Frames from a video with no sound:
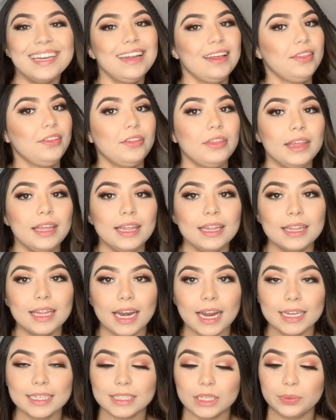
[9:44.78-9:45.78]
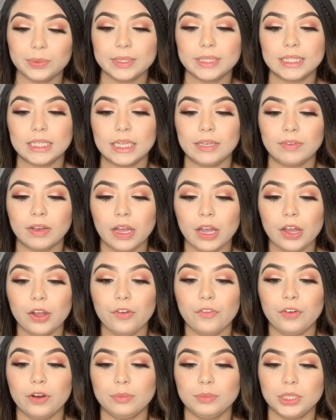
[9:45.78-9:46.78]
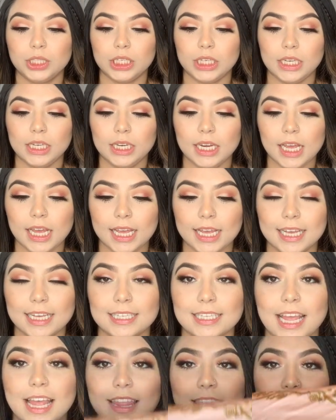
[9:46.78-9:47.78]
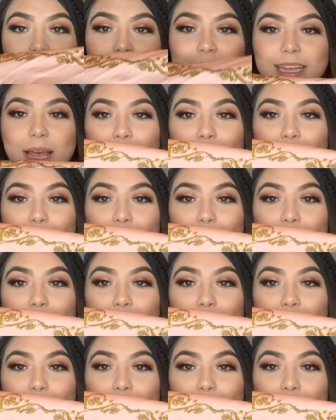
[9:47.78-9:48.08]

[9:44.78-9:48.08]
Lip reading: another thing that I did receive from SHEIN is this